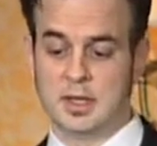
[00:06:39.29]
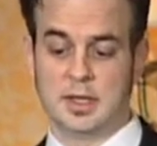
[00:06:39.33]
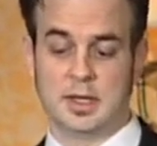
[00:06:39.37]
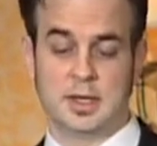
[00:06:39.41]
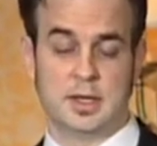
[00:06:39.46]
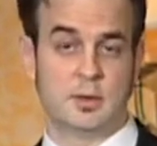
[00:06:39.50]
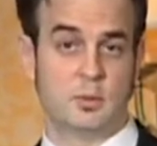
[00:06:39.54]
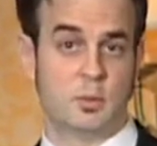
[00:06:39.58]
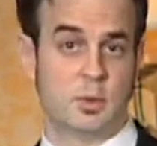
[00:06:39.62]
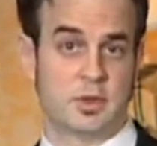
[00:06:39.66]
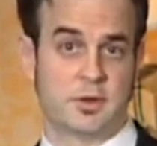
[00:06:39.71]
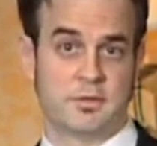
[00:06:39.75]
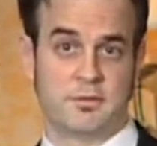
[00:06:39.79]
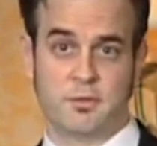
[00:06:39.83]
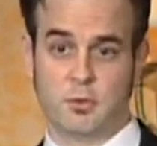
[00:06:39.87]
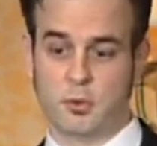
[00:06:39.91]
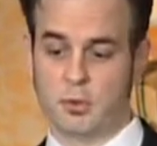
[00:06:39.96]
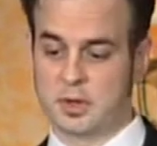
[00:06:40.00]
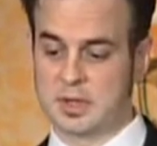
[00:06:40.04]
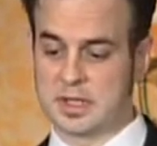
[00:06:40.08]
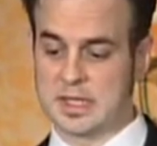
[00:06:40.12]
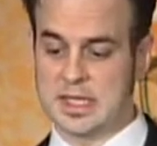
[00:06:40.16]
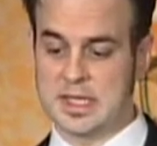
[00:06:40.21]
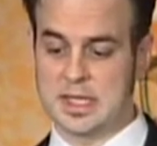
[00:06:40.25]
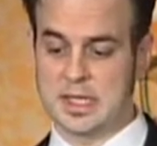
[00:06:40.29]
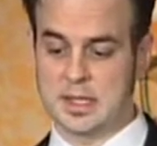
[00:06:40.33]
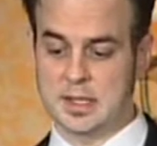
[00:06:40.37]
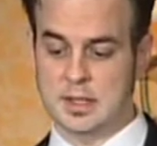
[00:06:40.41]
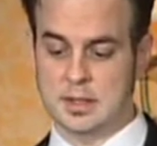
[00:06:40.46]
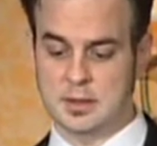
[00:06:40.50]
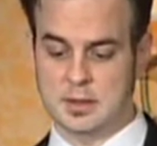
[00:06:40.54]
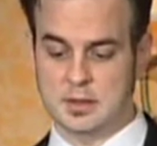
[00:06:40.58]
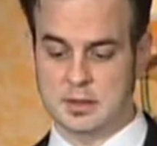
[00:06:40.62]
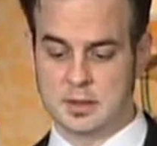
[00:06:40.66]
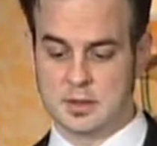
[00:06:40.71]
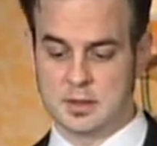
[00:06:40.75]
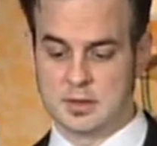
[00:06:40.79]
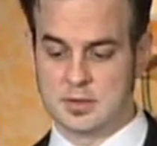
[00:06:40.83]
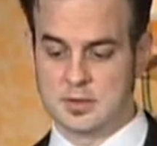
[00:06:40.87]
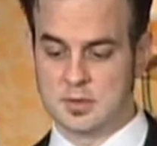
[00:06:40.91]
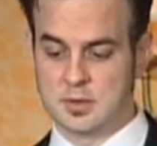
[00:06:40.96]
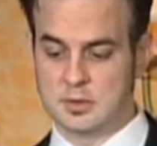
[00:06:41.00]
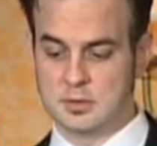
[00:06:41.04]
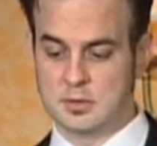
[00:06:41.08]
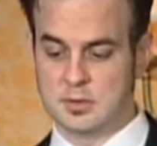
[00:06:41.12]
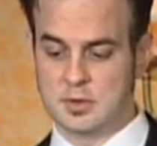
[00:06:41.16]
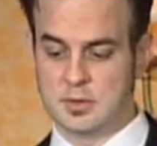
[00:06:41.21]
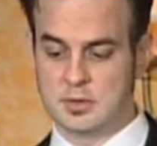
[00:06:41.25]
And with a foreign key
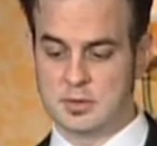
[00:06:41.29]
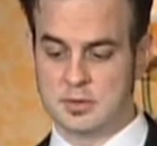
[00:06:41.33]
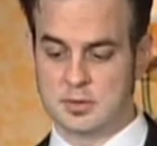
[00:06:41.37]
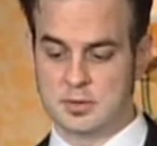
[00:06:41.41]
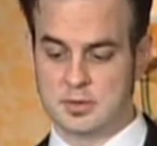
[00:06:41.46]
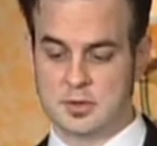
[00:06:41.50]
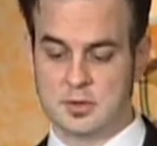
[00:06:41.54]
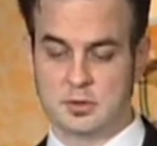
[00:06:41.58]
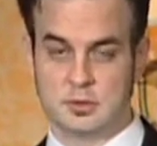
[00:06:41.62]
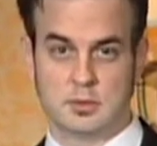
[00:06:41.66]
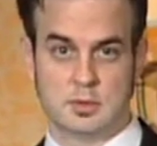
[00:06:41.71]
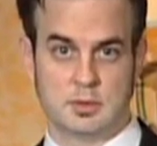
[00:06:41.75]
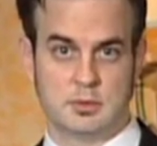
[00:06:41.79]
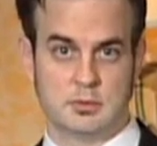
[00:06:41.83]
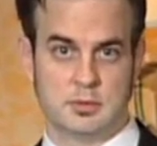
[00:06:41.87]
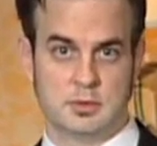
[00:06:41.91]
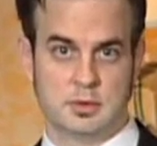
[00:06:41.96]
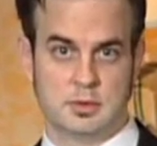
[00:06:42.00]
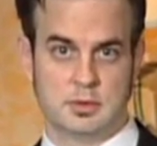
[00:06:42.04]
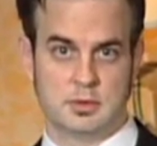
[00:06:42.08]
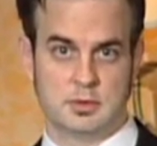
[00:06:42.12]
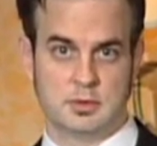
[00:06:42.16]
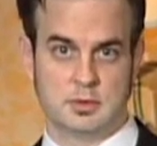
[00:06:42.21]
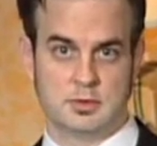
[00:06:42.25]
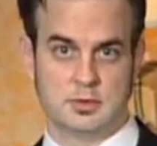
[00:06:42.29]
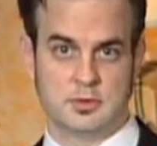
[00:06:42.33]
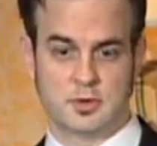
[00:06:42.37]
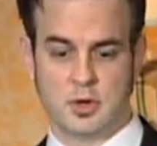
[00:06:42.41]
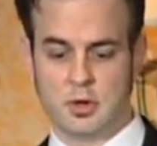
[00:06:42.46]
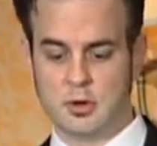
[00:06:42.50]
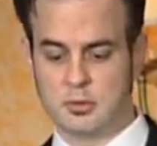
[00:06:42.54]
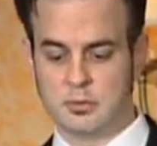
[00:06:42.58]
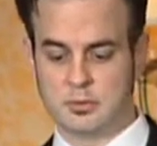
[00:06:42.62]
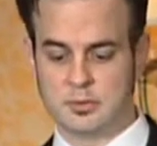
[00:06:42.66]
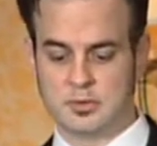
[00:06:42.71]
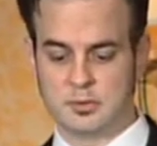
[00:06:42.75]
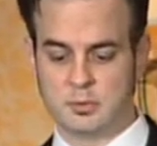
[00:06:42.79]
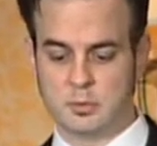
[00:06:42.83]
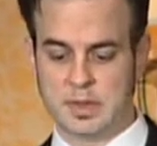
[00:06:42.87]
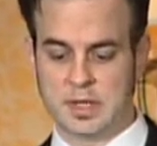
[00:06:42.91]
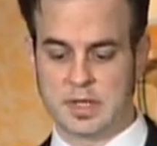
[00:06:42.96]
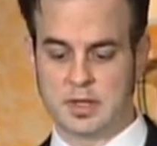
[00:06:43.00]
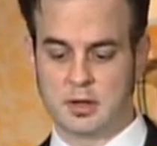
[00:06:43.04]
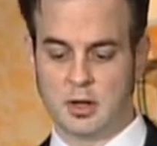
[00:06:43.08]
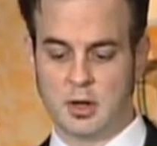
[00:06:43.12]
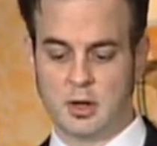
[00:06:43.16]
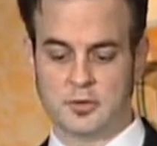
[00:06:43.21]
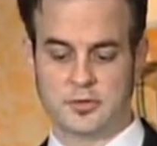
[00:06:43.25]
to the zones, we
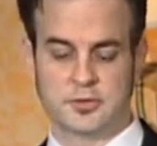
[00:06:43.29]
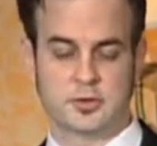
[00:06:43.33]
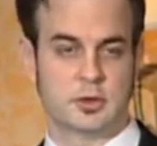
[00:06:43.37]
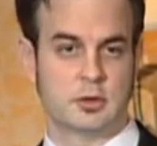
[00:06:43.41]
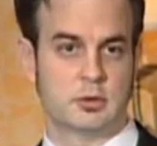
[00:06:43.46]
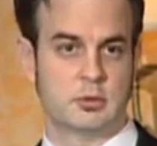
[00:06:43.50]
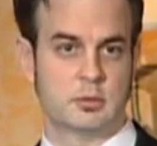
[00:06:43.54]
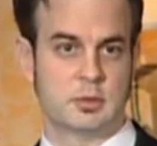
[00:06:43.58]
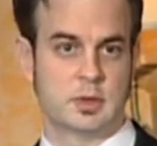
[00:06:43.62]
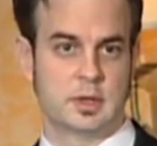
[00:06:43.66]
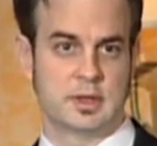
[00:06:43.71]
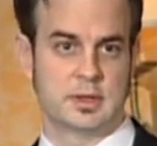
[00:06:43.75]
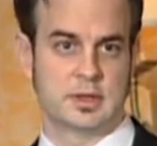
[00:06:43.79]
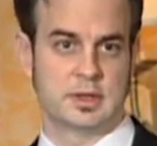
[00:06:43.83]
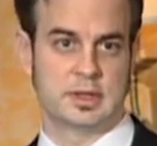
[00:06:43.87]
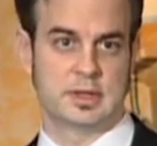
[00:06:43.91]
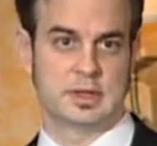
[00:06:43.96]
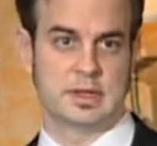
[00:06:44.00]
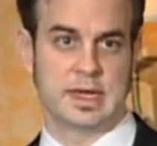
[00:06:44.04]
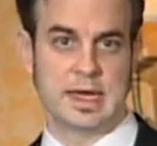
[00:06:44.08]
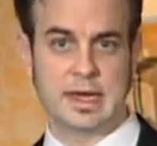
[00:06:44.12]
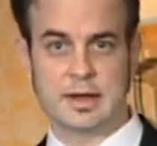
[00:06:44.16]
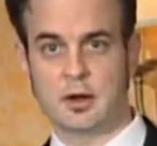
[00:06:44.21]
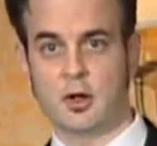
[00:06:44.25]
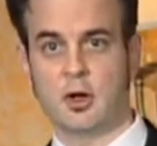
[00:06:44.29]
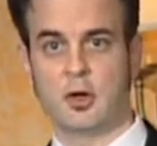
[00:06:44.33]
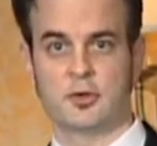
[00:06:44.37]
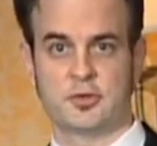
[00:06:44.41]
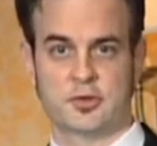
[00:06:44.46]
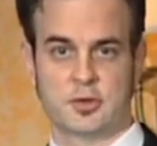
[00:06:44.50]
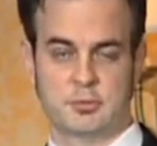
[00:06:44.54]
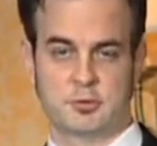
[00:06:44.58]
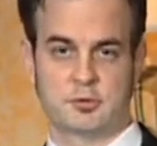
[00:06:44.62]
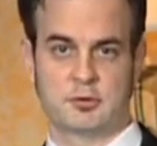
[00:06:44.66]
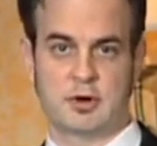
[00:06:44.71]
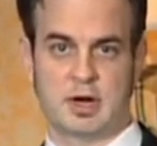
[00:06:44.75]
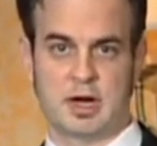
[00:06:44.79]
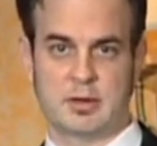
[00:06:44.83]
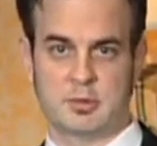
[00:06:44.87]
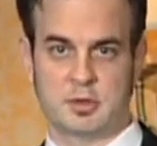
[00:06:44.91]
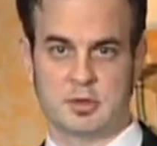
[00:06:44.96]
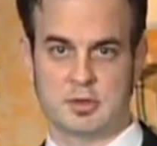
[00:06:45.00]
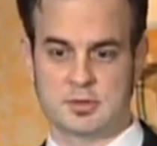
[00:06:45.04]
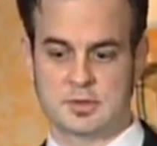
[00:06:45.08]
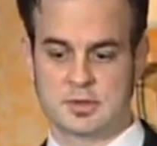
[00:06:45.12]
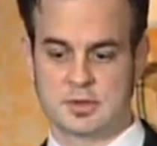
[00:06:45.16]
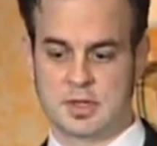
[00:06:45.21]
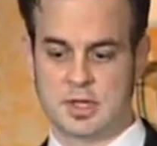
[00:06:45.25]
can also get all
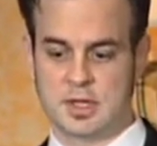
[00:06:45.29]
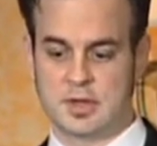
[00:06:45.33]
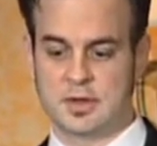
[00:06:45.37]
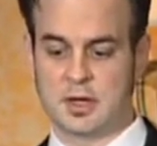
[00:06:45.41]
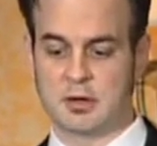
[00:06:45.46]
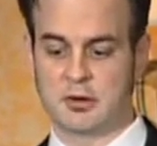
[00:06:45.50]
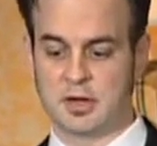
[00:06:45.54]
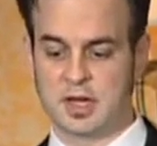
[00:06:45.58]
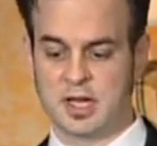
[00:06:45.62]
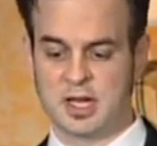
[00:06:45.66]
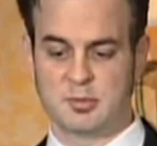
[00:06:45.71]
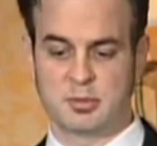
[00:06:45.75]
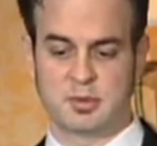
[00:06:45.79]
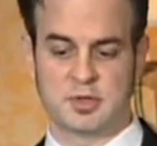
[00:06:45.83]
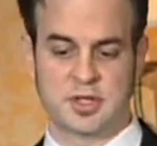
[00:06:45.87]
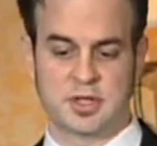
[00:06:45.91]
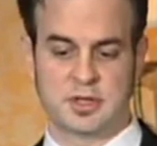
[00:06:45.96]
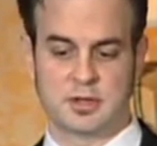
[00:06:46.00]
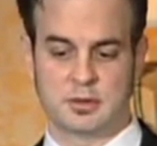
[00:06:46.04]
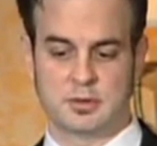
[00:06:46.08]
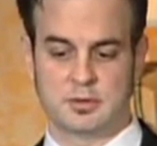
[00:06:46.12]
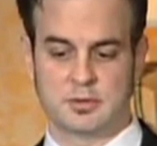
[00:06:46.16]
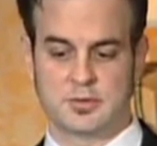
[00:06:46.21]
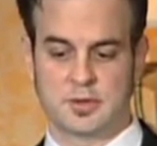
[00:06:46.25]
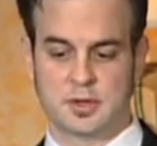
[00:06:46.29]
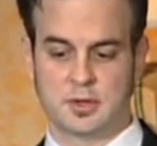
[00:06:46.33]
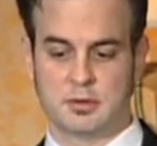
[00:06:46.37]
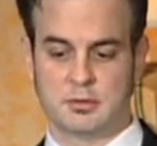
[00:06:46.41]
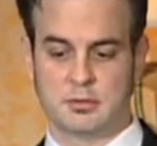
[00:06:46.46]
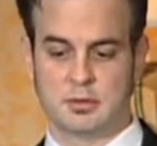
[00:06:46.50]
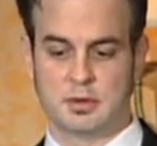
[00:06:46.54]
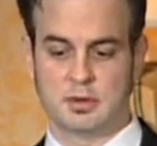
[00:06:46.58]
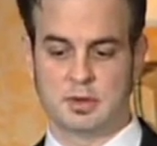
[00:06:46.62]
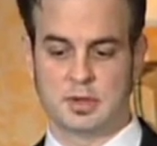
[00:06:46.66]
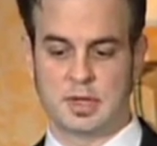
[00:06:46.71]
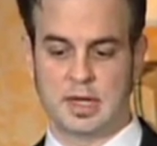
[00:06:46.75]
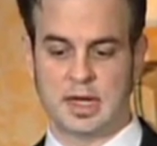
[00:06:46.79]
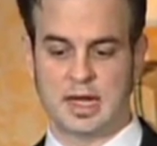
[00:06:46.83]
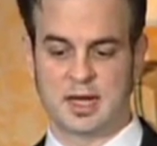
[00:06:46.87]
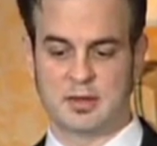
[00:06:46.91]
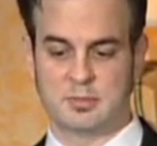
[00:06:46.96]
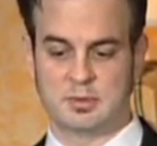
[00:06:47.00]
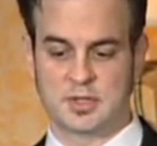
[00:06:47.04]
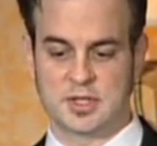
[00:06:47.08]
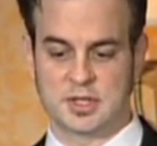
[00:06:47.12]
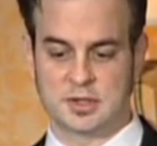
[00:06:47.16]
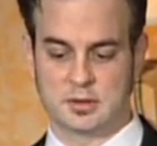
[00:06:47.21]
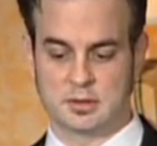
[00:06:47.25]
subscribers that are in a particular zone at
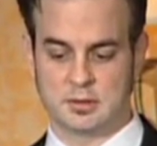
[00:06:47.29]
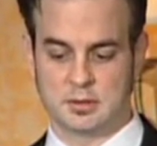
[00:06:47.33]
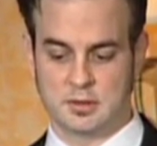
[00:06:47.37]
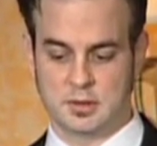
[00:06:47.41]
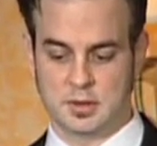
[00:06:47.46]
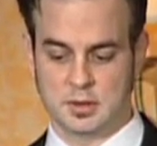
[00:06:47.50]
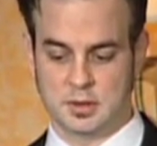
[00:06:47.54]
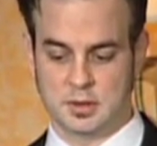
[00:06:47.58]
a particular